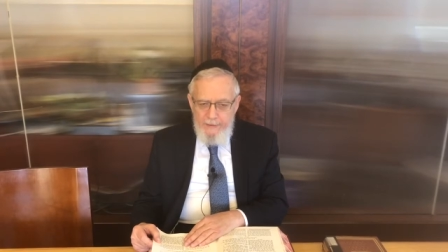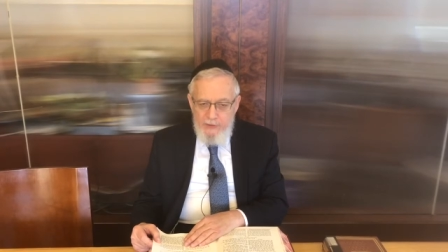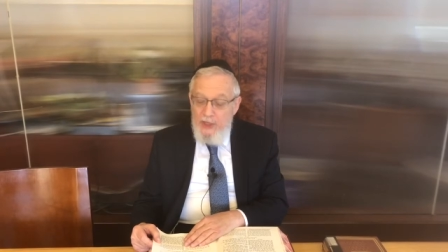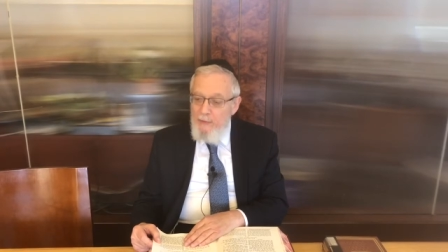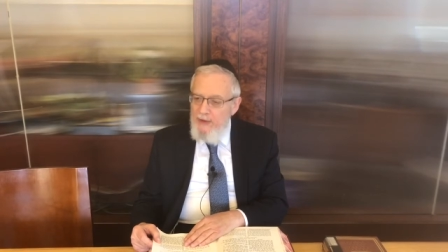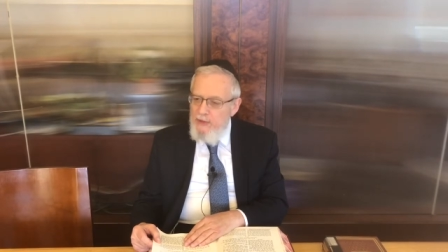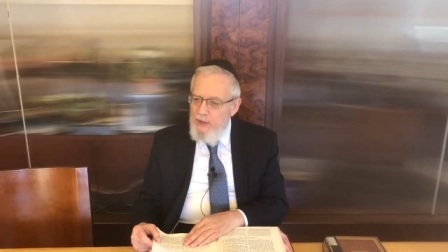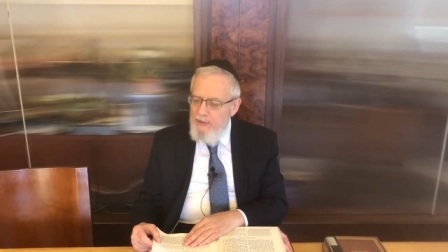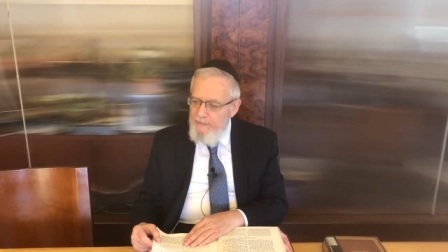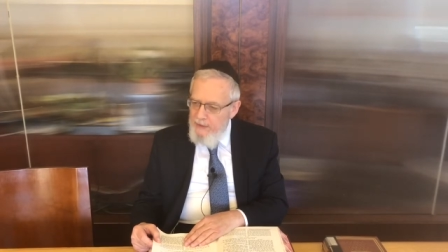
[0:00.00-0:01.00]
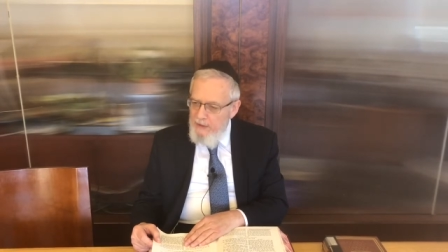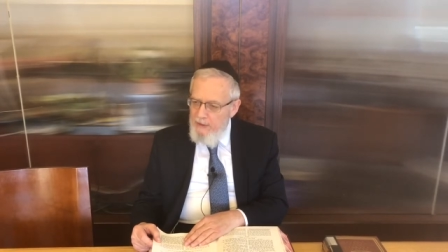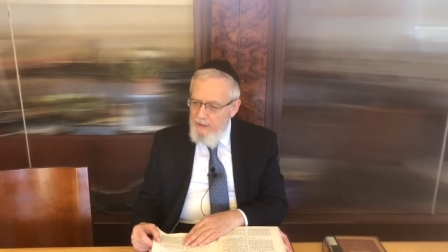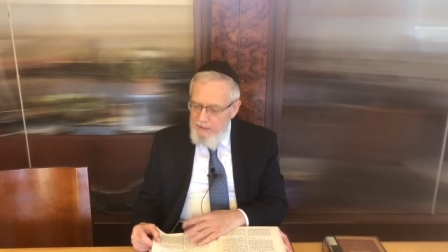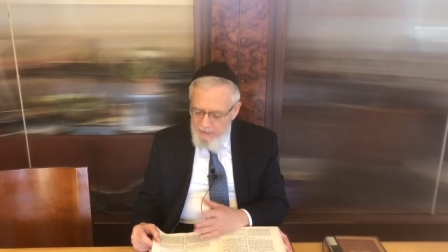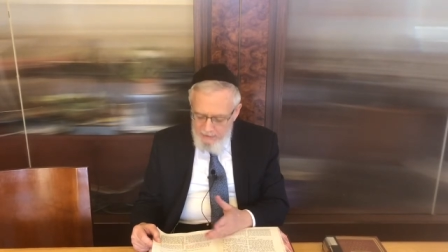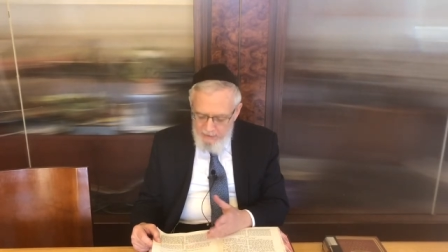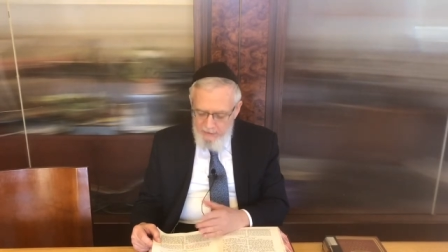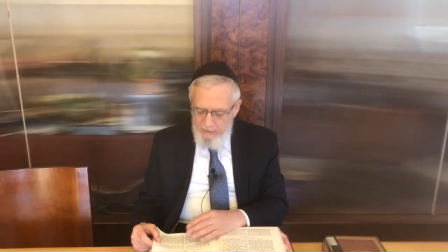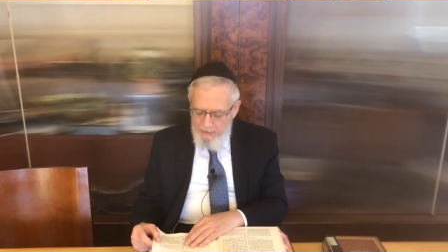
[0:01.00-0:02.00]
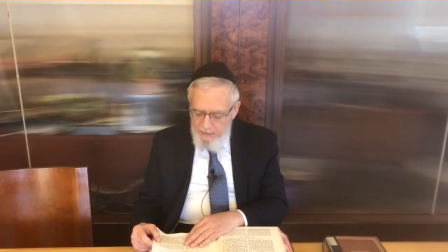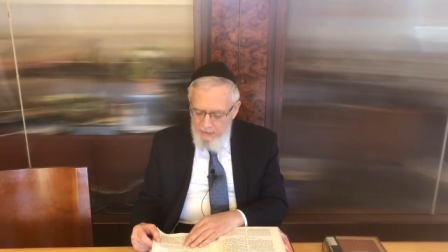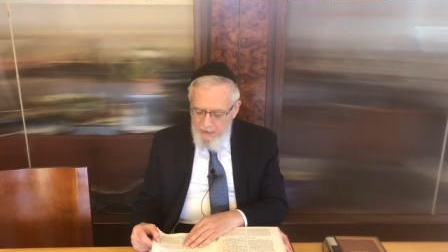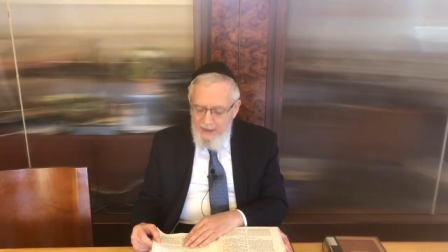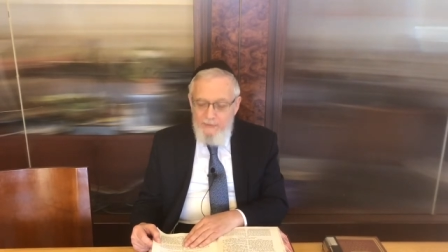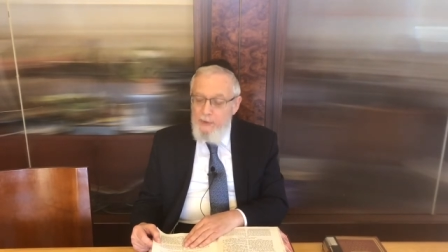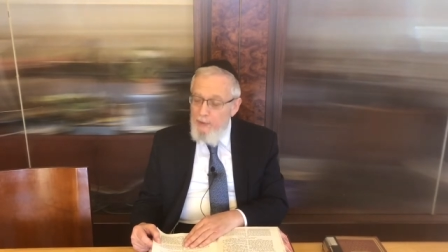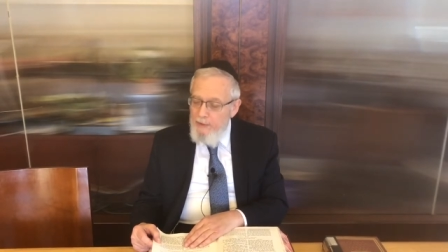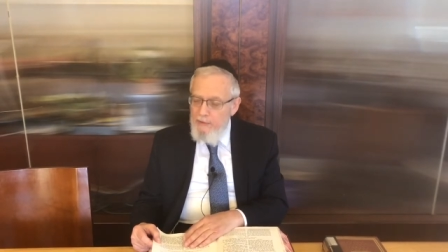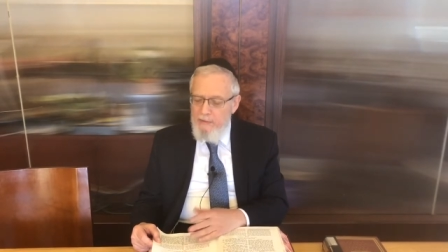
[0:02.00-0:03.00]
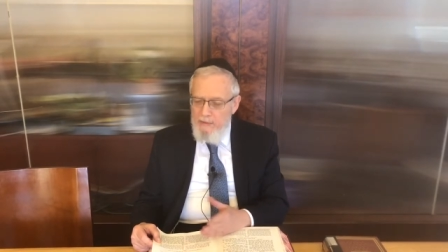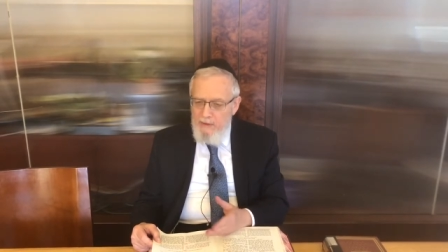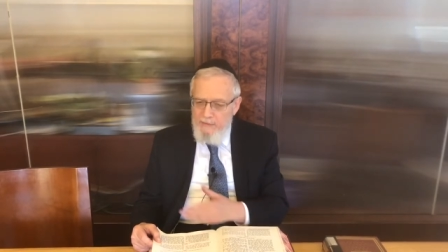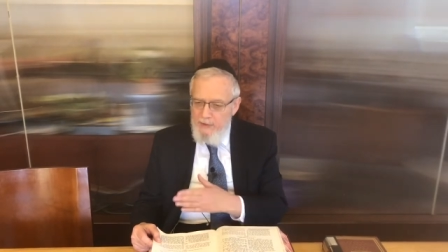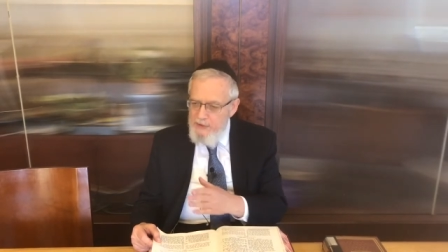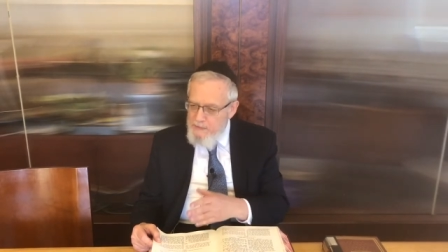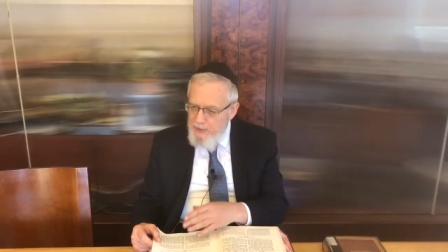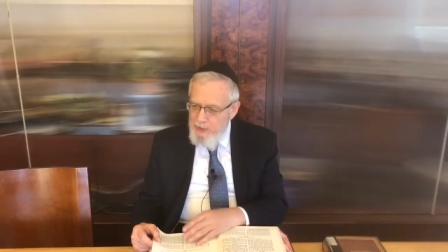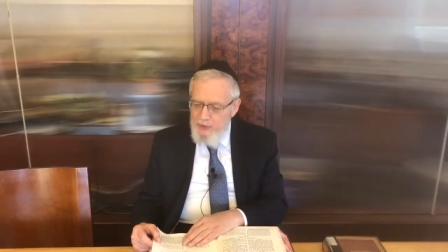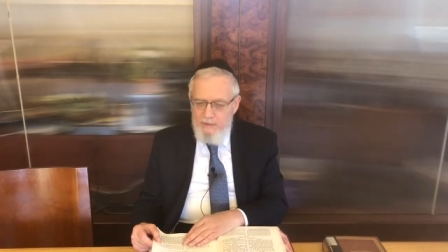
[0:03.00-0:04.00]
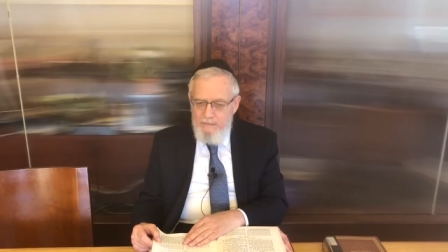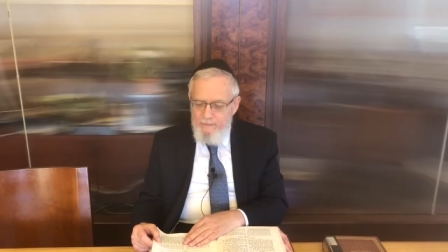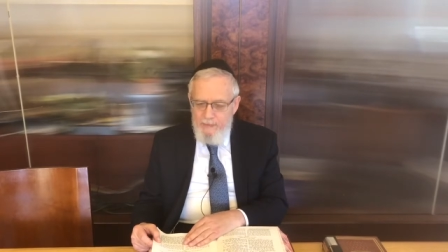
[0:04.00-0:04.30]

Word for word: generation of the Hafloga, of the dispersion,